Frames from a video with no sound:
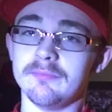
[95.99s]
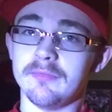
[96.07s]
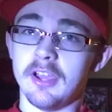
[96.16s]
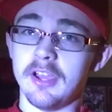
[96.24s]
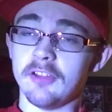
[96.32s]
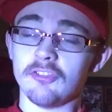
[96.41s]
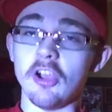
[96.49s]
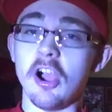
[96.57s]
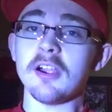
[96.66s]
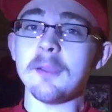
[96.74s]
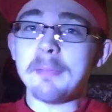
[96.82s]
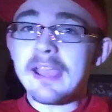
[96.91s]
Uh,
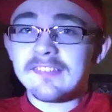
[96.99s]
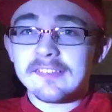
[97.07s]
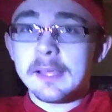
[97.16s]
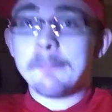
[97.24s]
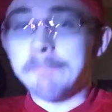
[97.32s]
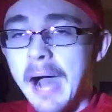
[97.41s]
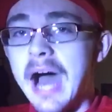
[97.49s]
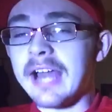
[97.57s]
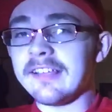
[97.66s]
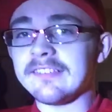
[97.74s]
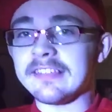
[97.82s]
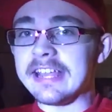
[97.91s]
Achara basically
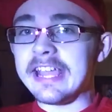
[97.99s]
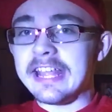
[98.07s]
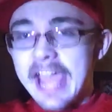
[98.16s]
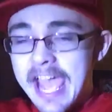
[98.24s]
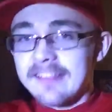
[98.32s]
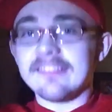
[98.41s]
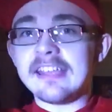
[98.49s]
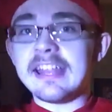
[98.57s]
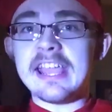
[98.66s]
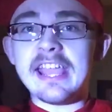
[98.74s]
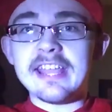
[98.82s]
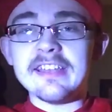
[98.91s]
bodies it in, heads it
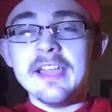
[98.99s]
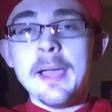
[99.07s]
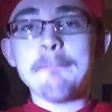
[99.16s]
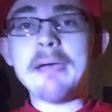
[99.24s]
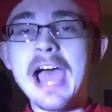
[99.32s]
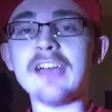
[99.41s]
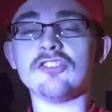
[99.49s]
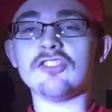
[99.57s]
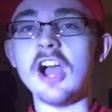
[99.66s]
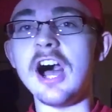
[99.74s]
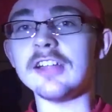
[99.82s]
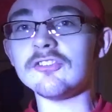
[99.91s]
in, past
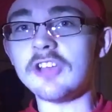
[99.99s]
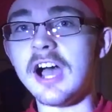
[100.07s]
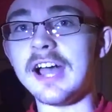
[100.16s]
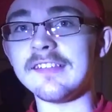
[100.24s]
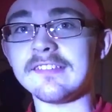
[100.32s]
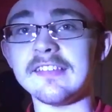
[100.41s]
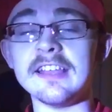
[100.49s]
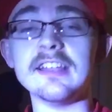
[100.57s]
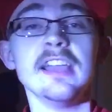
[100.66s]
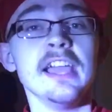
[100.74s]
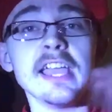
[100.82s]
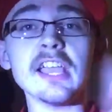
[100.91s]
Sean
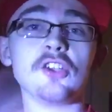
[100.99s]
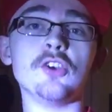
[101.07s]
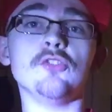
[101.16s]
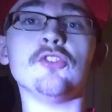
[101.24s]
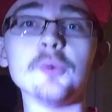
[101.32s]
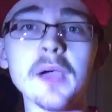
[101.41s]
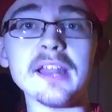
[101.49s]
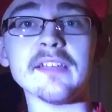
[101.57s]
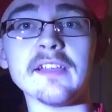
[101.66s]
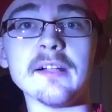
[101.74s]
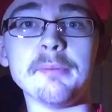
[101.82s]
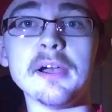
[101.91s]
Johnson. He couldn't do
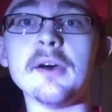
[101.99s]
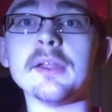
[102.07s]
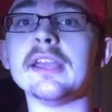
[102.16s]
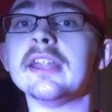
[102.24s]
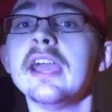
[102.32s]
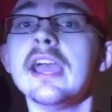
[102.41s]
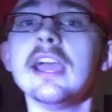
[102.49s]
anything about it.